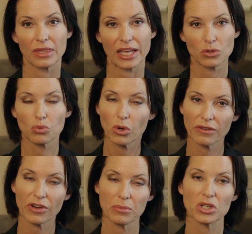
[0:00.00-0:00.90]
That's one
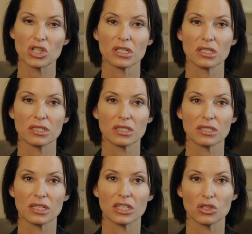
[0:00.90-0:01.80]
of our
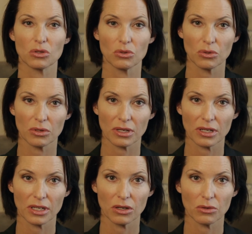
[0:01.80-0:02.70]
missions is to,
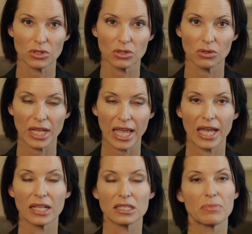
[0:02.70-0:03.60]
you know, to
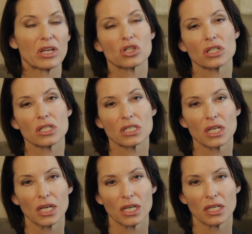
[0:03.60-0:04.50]
enhance patients'
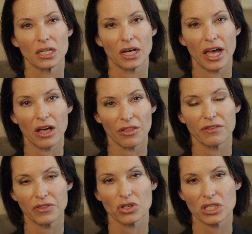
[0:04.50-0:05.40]
uh, health
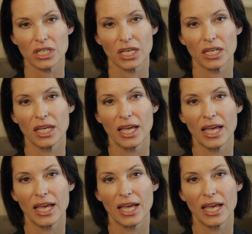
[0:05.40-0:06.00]
of their skin.